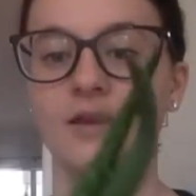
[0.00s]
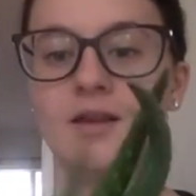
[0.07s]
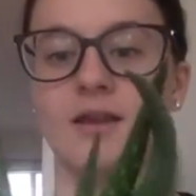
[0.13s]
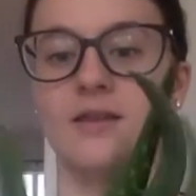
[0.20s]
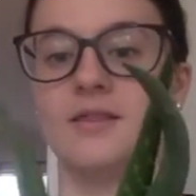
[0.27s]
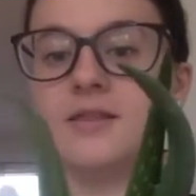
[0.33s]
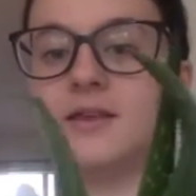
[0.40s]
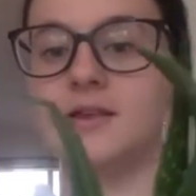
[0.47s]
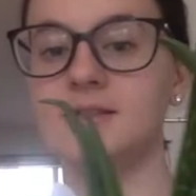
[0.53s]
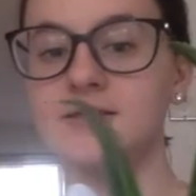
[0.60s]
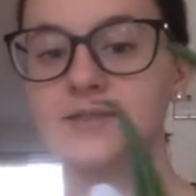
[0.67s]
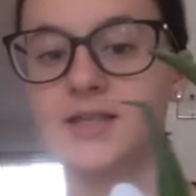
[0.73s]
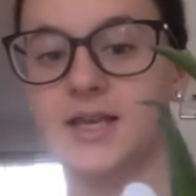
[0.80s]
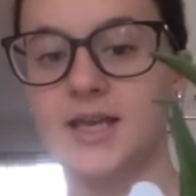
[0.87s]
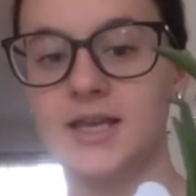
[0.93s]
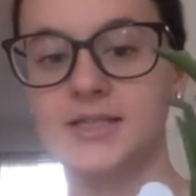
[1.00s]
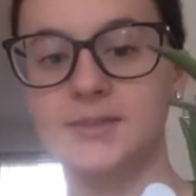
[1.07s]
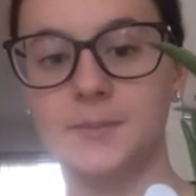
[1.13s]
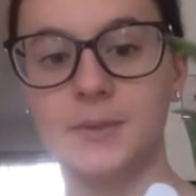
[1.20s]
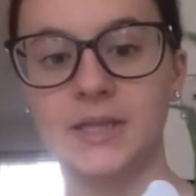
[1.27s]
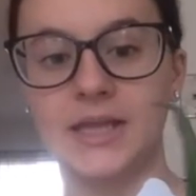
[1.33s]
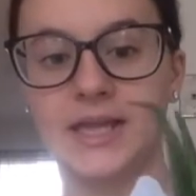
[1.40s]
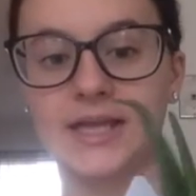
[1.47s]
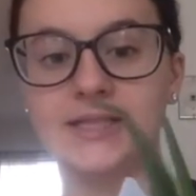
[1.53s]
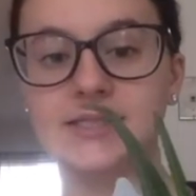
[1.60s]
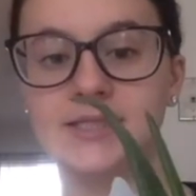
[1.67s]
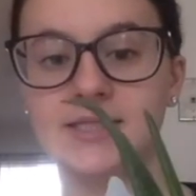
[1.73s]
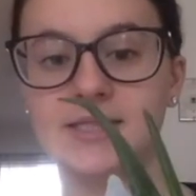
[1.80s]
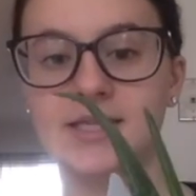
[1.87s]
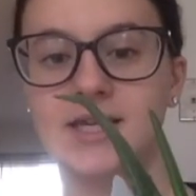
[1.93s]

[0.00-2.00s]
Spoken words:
This is a plant,